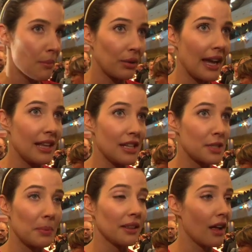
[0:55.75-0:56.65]
playing
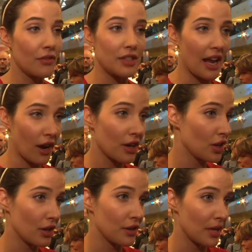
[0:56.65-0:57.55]
these beloved
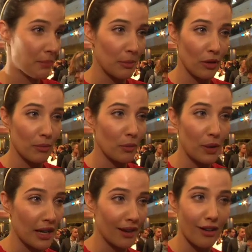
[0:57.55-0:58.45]
characters that people have been
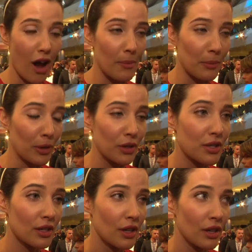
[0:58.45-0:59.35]
reading in comic
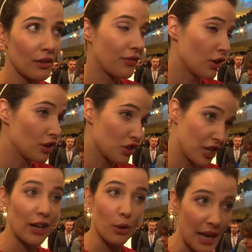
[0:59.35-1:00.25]
books for
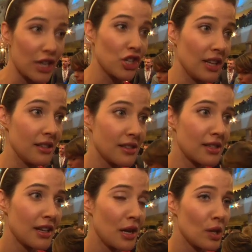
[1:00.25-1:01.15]

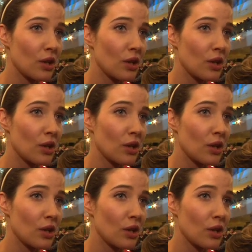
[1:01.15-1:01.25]
generations.